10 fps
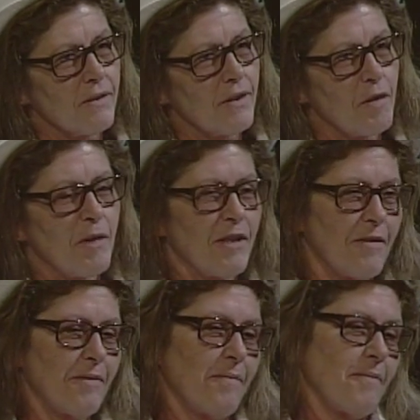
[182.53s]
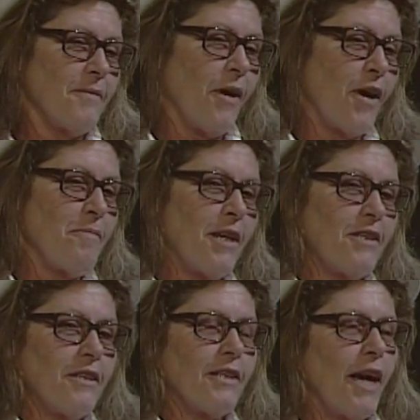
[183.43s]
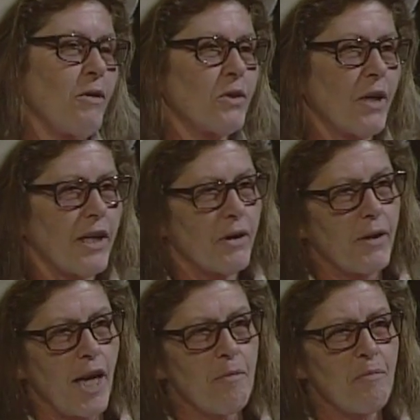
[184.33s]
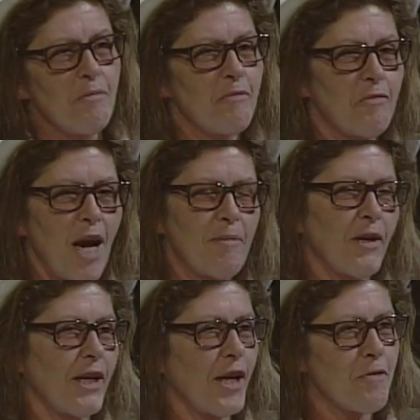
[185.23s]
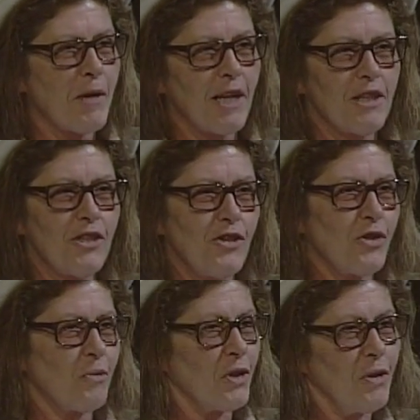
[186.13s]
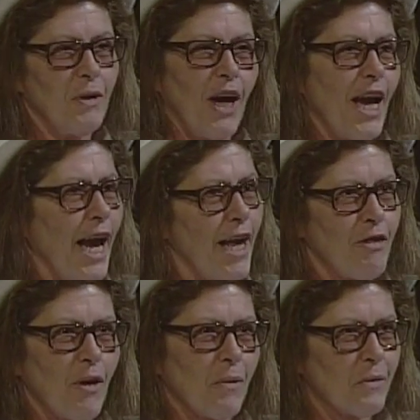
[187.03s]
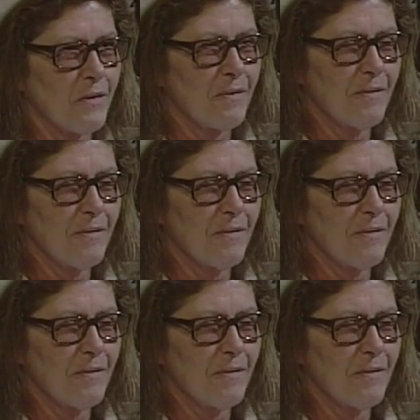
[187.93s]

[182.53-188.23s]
I mean, our medicine now is trying to create primary care practitioners. Well, you and I had those.